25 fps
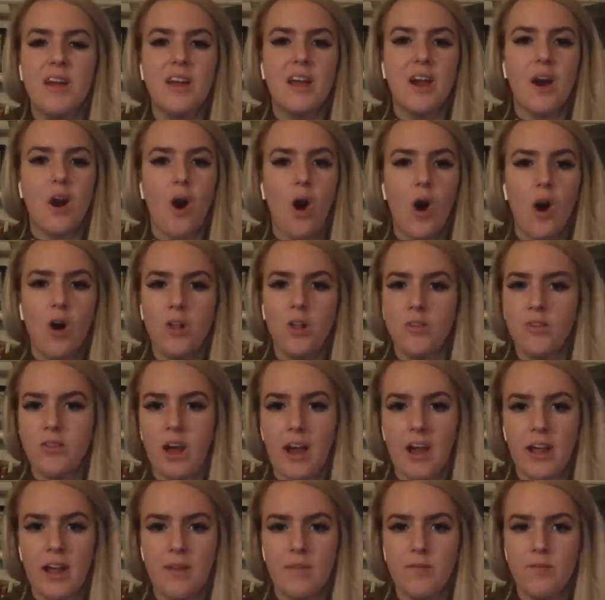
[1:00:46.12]
all of
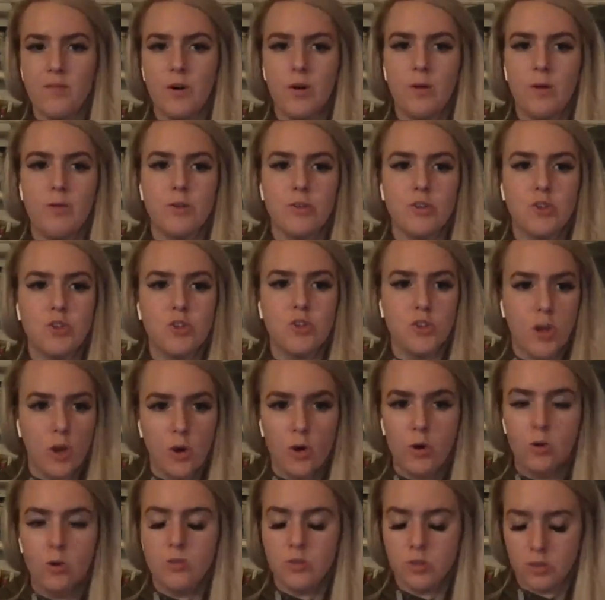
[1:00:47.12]
that info was
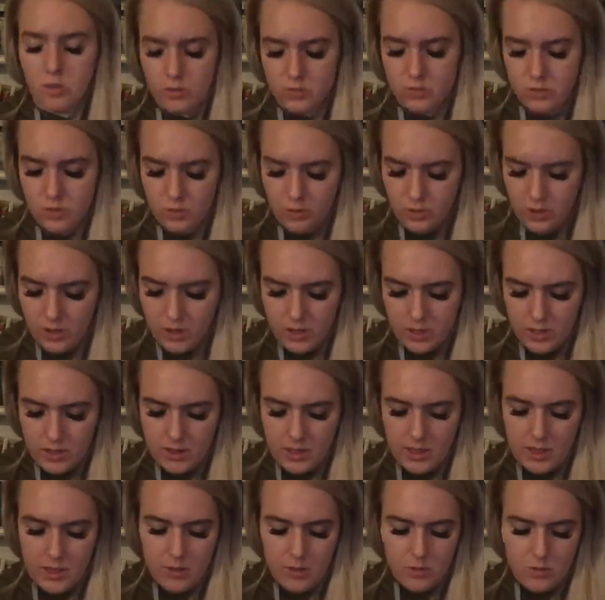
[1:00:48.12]
so, so, so good.
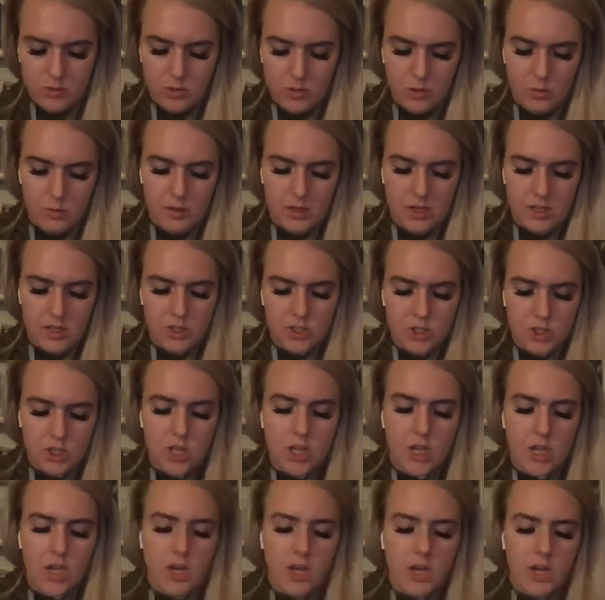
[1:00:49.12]
Thank you so much.
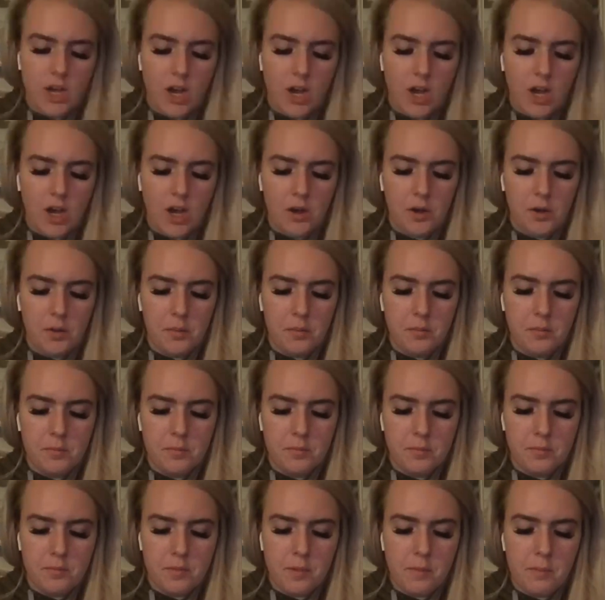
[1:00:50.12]

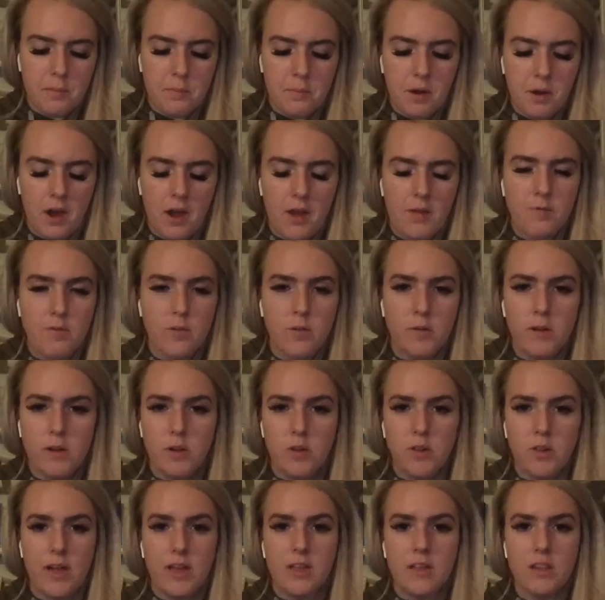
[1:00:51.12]
But for real,
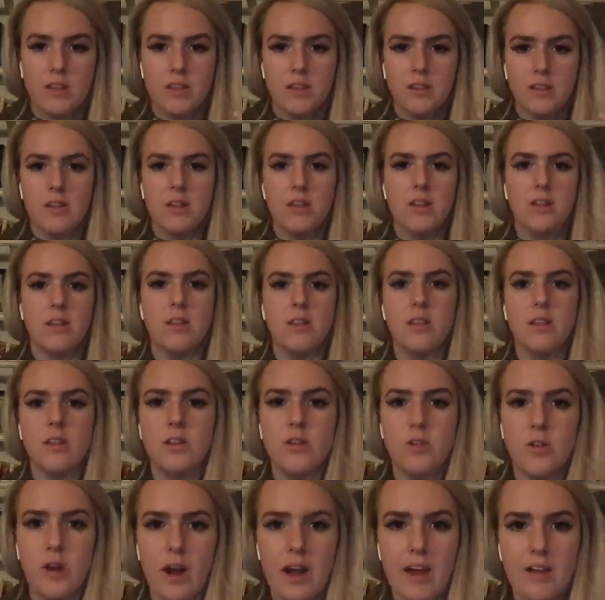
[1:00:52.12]
like, you
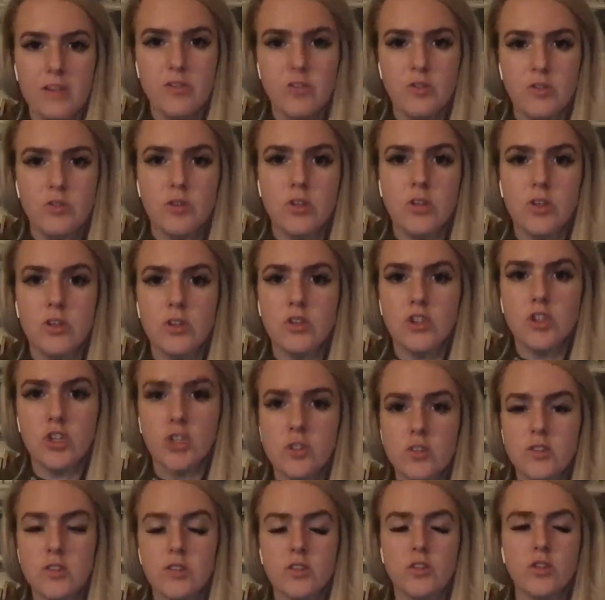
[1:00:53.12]
guys, you
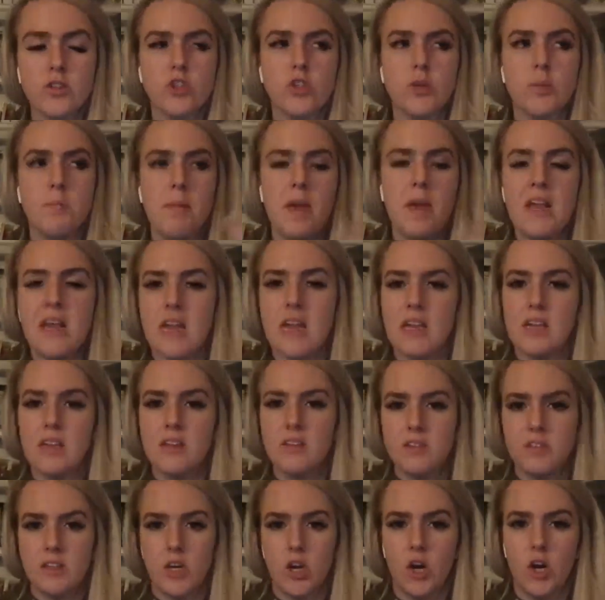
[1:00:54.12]
just to make it
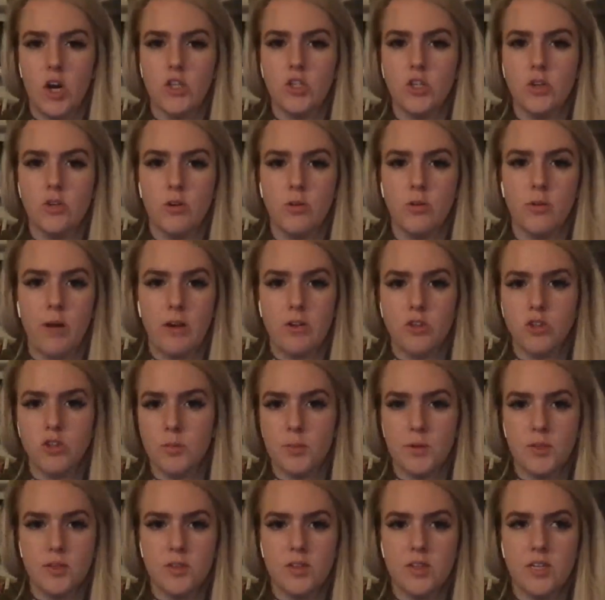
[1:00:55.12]
easier on you around your
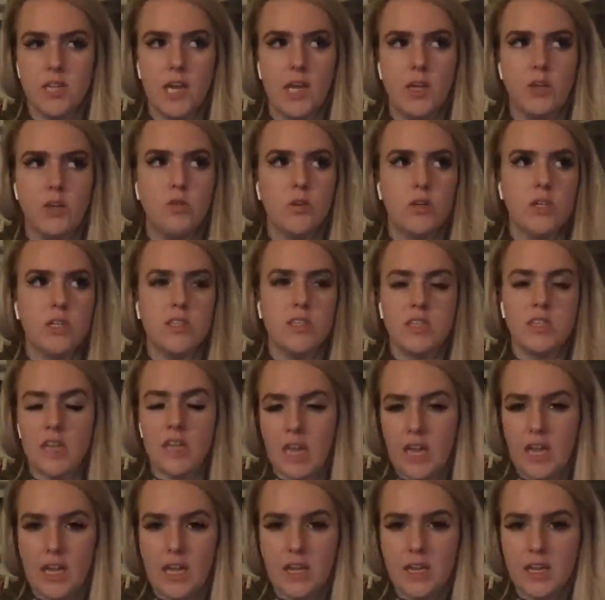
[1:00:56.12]
busy day, you could
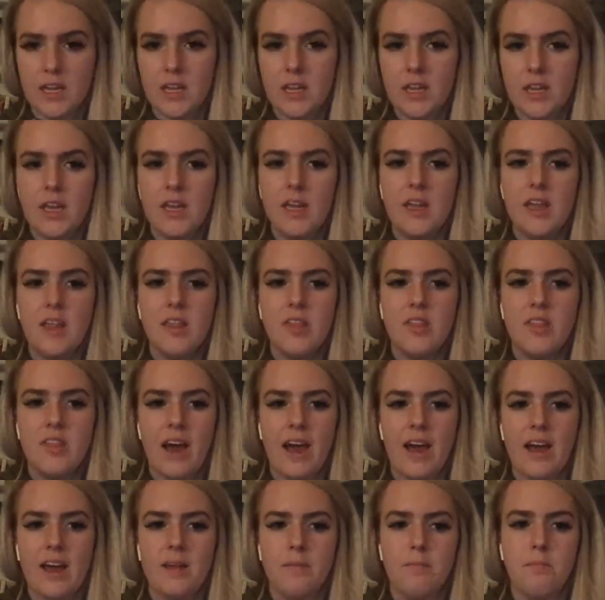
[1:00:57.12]
take
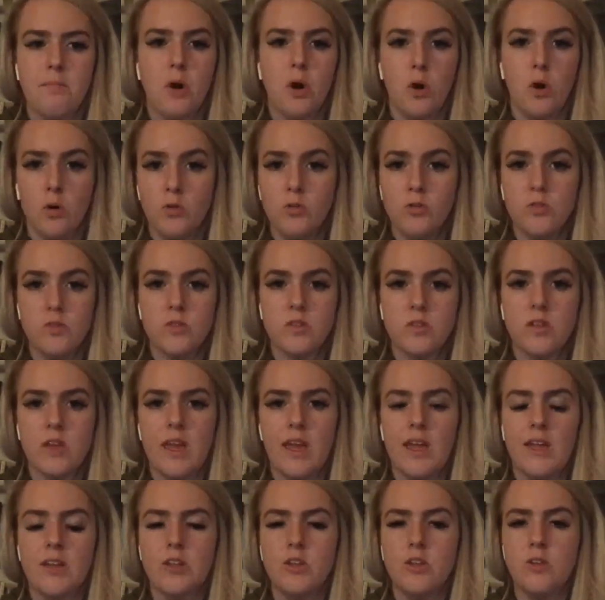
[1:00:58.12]
that post
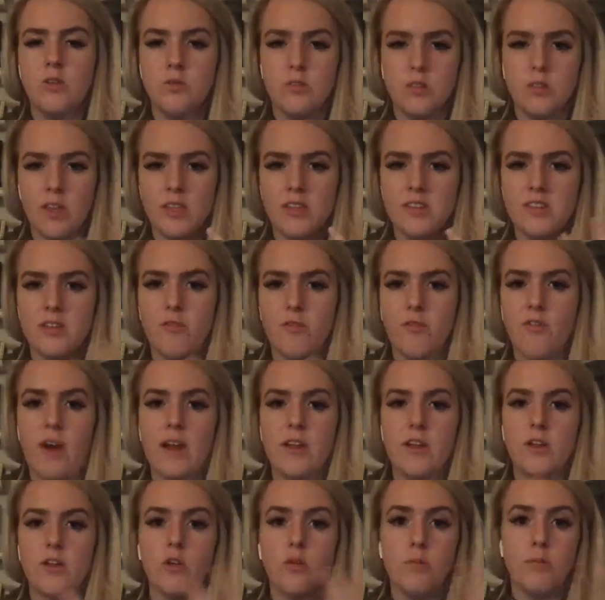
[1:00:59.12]
and use it to find
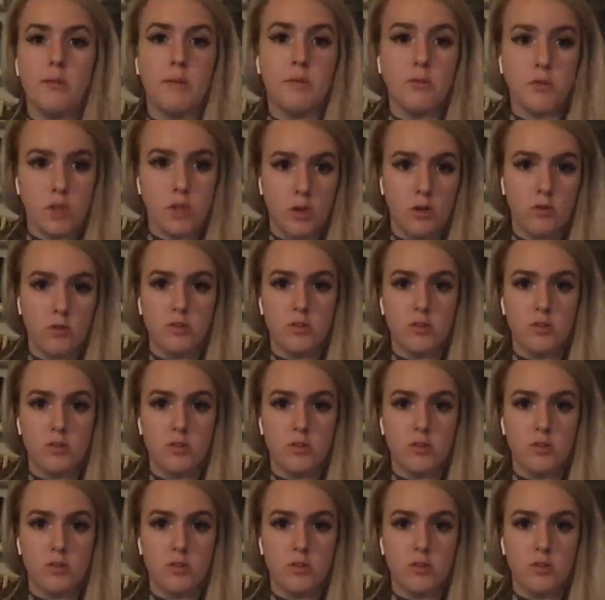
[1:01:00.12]
new people to host